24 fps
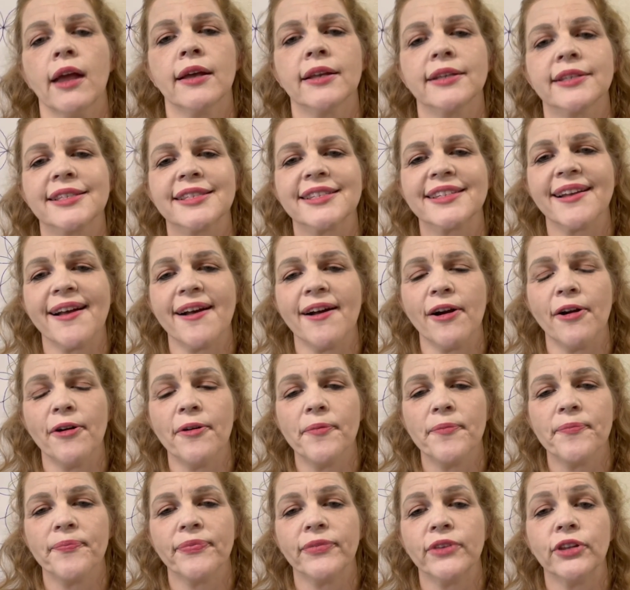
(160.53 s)
So
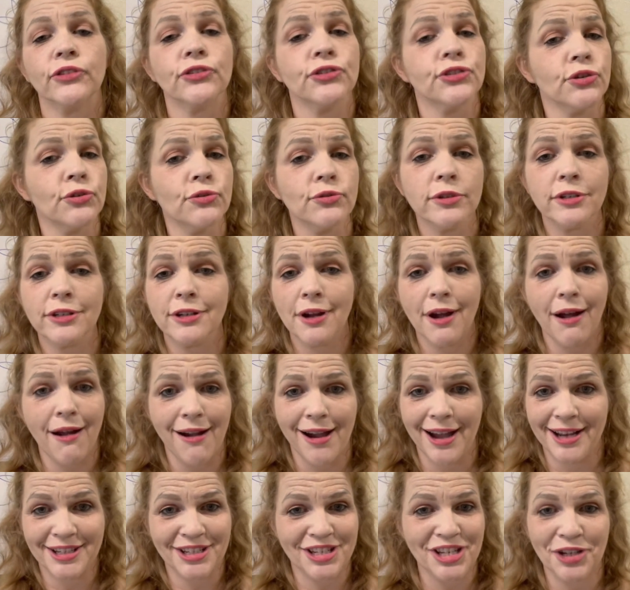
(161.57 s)
do
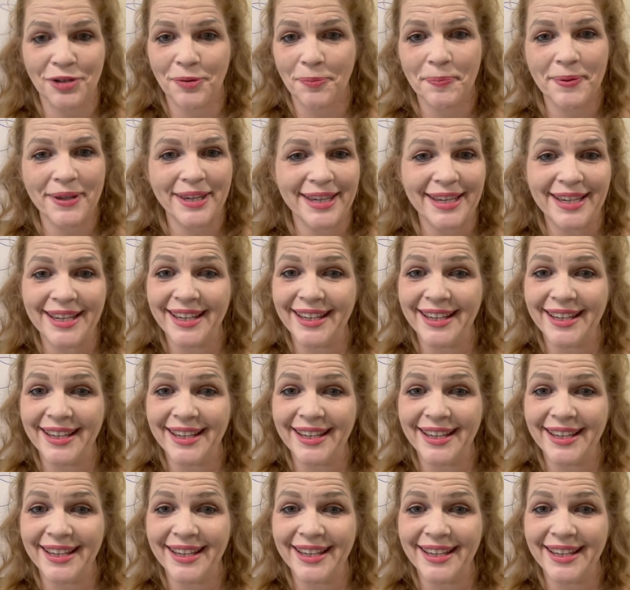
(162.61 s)
not do PE